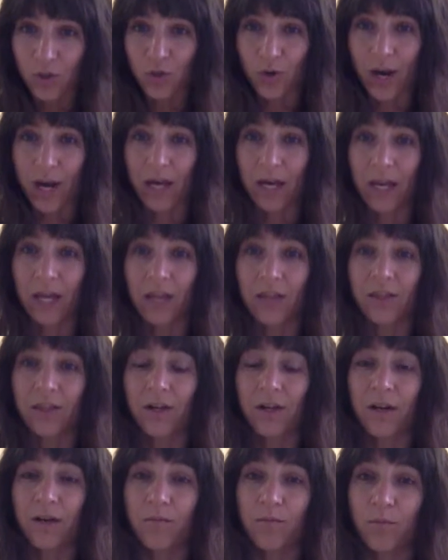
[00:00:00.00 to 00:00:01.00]
training
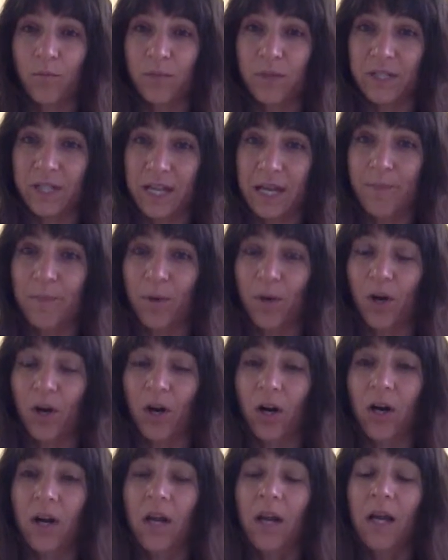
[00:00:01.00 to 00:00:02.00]
the
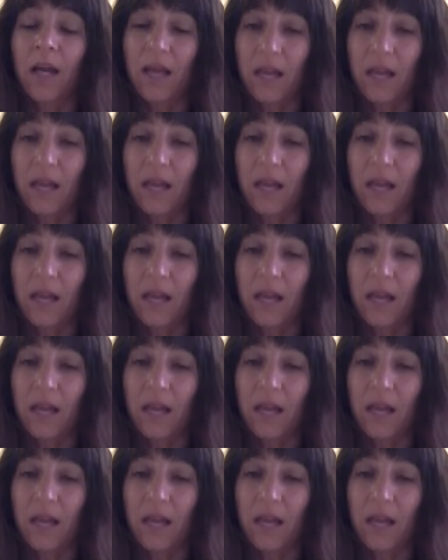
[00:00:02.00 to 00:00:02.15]
deeper